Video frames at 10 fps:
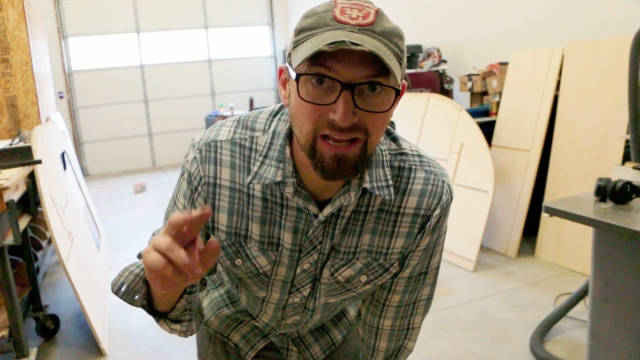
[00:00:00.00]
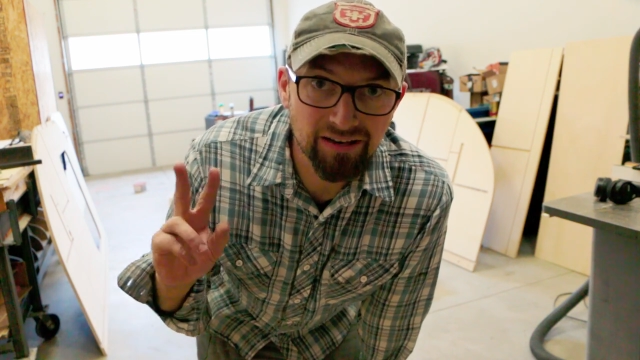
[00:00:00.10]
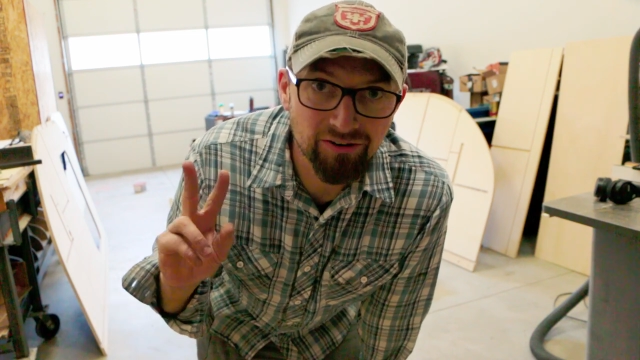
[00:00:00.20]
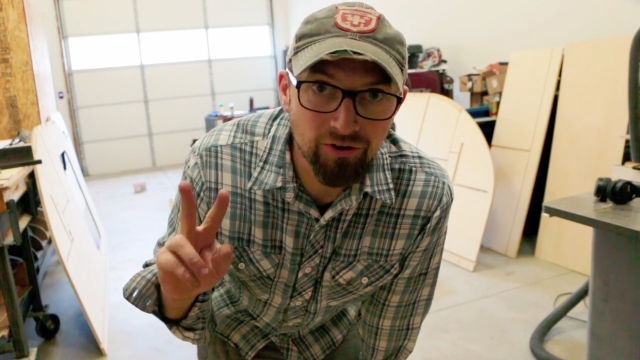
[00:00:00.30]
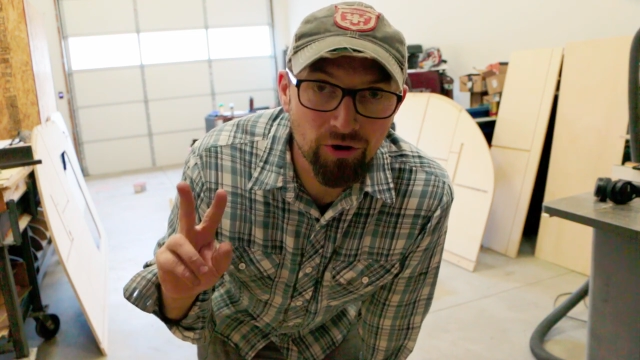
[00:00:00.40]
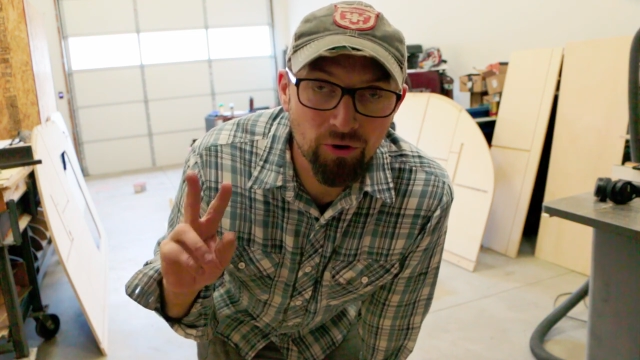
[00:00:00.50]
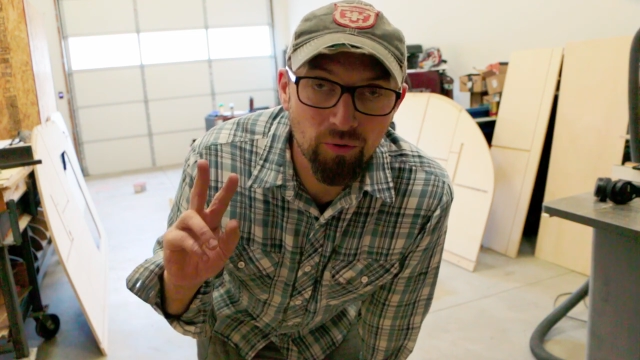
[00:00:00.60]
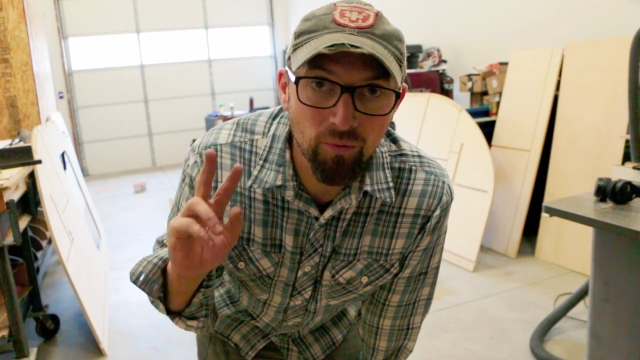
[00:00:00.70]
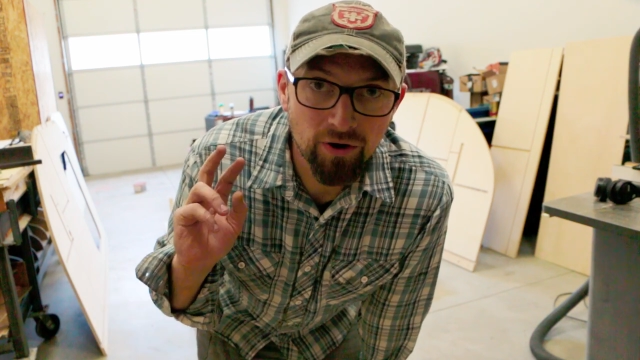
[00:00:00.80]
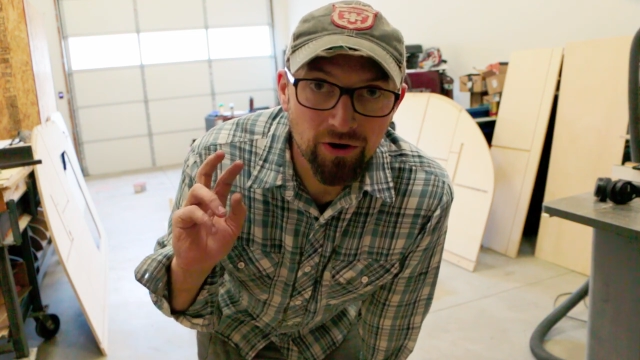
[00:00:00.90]
and
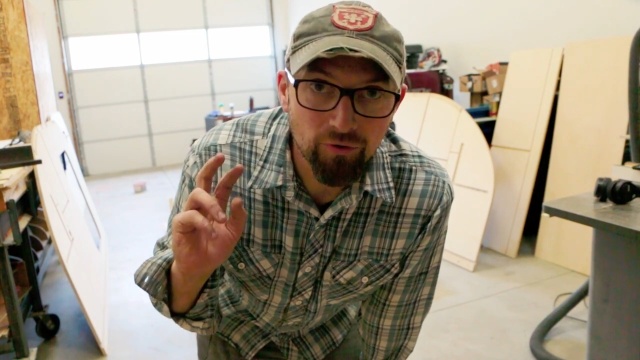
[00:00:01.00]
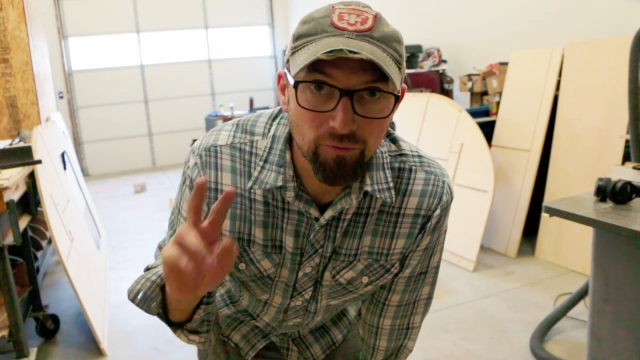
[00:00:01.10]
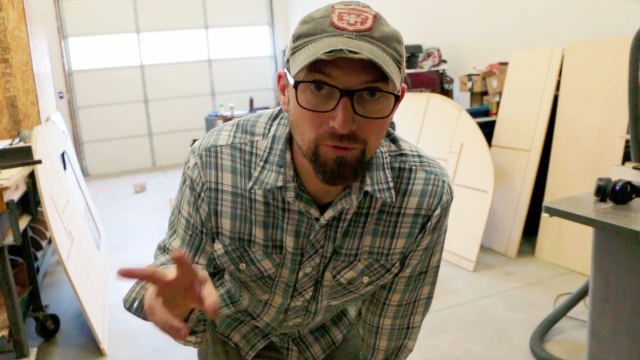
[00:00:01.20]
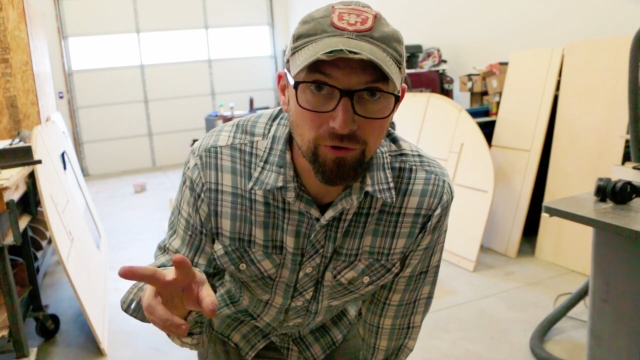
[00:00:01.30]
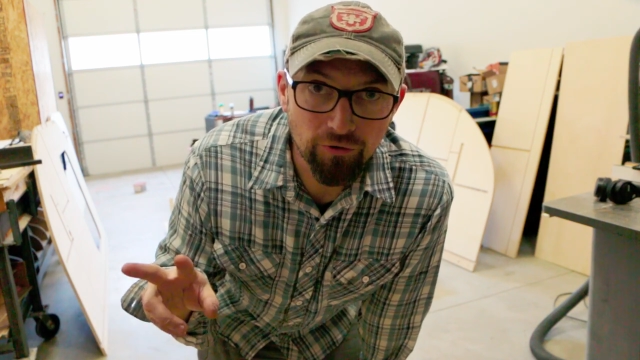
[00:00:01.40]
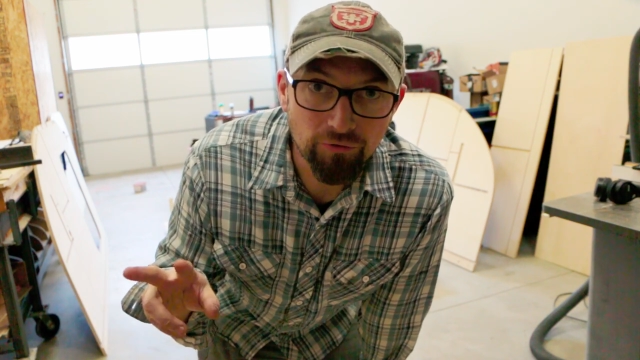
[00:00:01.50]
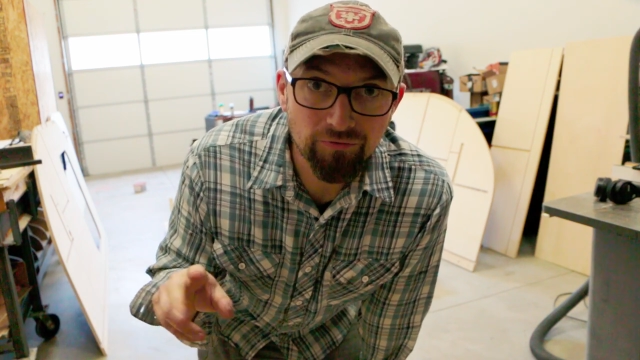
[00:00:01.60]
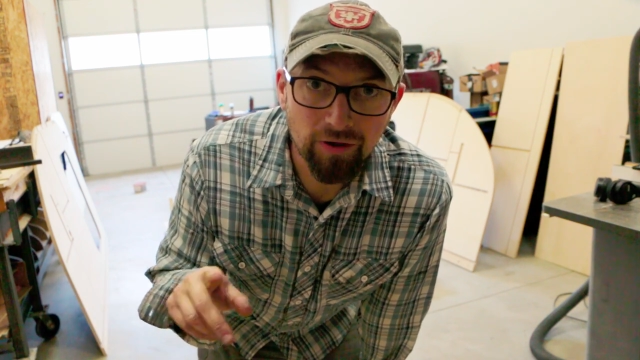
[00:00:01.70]
no roof.